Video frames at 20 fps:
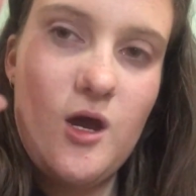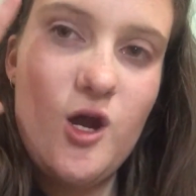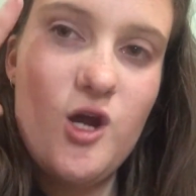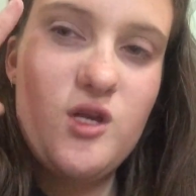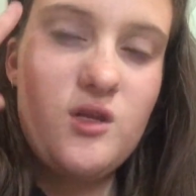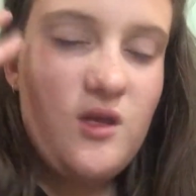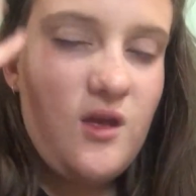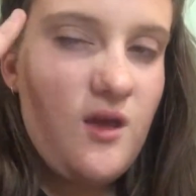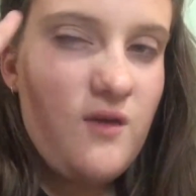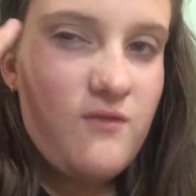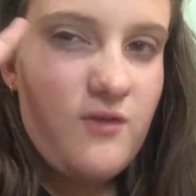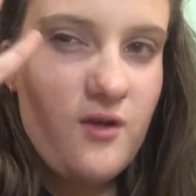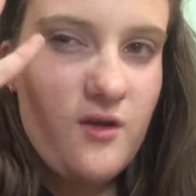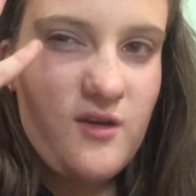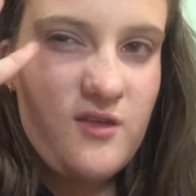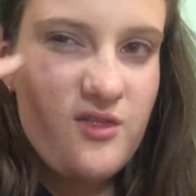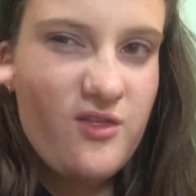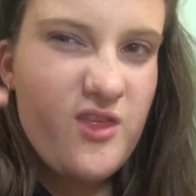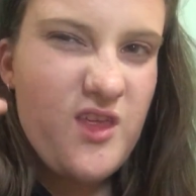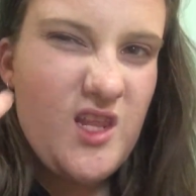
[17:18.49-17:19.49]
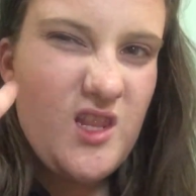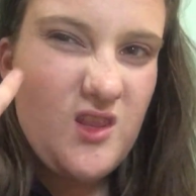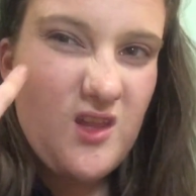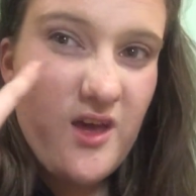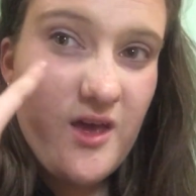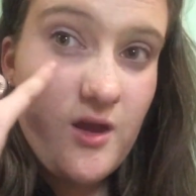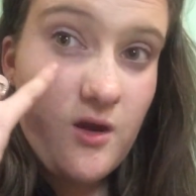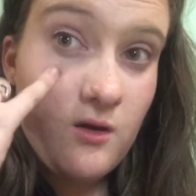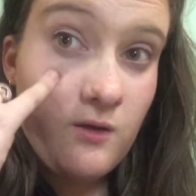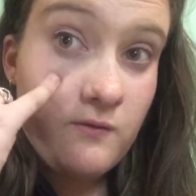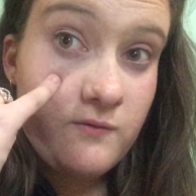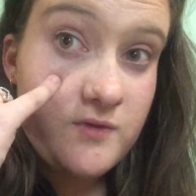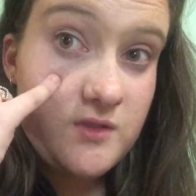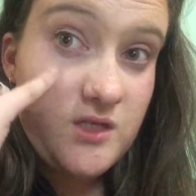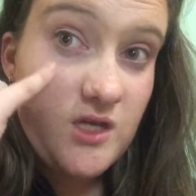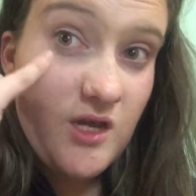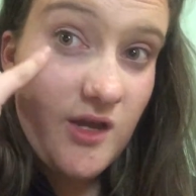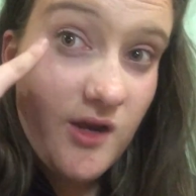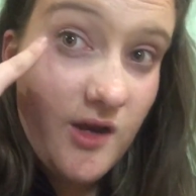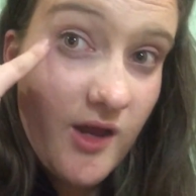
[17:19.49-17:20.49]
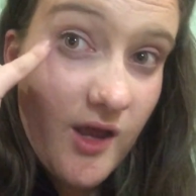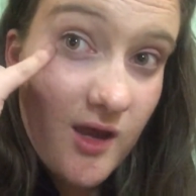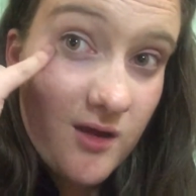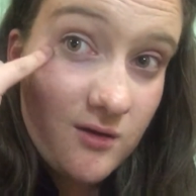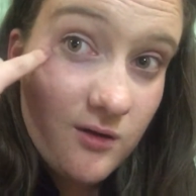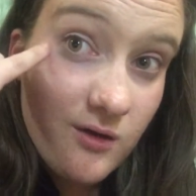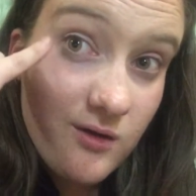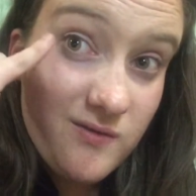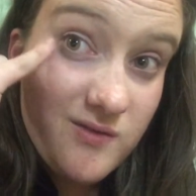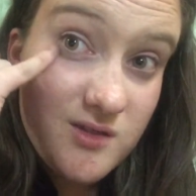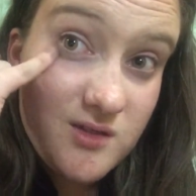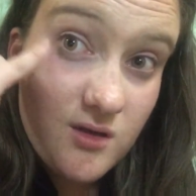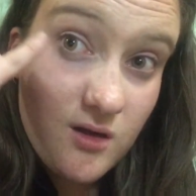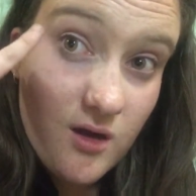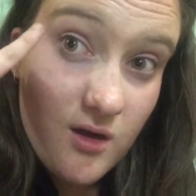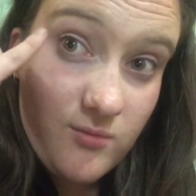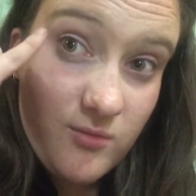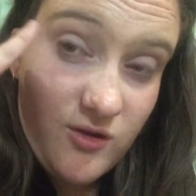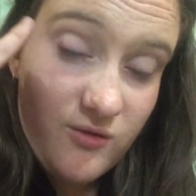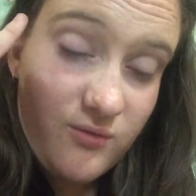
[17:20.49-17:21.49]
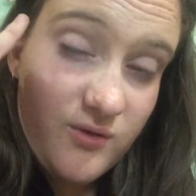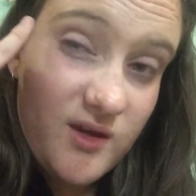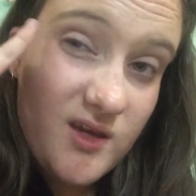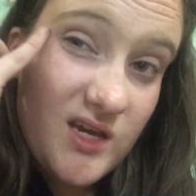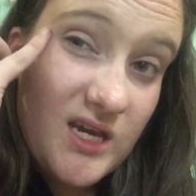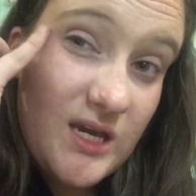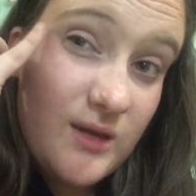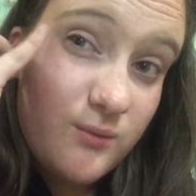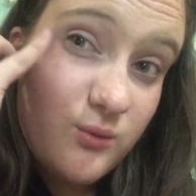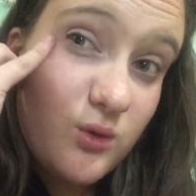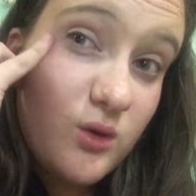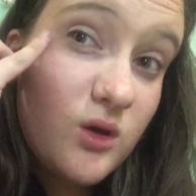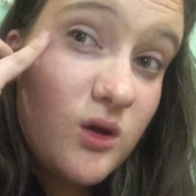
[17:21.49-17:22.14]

only a very thin layer of skin, and over time, if we keep